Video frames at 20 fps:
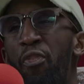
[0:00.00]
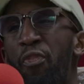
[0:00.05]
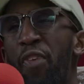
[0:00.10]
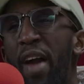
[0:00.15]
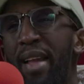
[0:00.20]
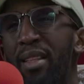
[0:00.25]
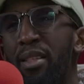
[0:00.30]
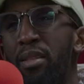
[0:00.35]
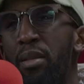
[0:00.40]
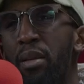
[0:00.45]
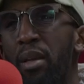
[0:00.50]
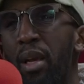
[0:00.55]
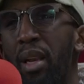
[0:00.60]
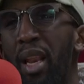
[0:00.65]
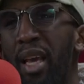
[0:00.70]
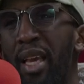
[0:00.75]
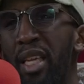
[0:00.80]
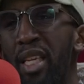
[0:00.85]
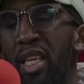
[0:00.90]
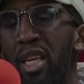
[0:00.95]
fact
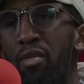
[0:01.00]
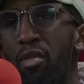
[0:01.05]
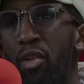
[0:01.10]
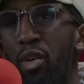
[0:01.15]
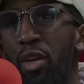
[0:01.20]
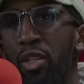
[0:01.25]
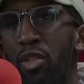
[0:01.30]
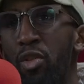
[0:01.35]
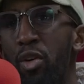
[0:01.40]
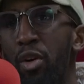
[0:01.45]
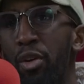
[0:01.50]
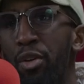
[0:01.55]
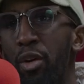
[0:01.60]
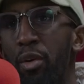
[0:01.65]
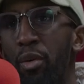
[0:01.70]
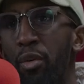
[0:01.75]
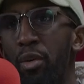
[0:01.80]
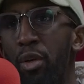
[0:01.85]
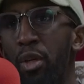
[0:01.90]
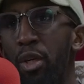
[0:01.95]
like a year ago. It's gone
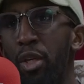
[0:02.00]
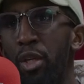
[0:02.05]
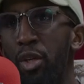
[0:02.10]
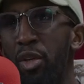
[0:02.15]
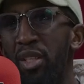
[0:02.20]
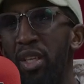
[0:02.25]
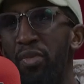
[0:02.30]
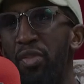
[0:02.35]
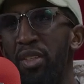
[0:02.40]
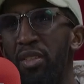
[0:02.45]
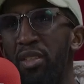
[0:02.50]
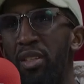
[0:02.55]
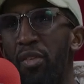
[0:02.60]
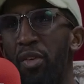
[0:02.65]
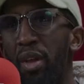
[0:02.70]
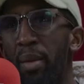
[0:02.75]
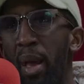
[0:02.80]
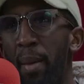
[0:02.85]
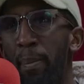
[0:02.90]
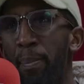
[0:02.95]
though. You said
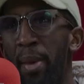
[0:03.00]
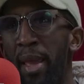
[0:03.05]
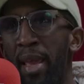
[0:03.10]
something about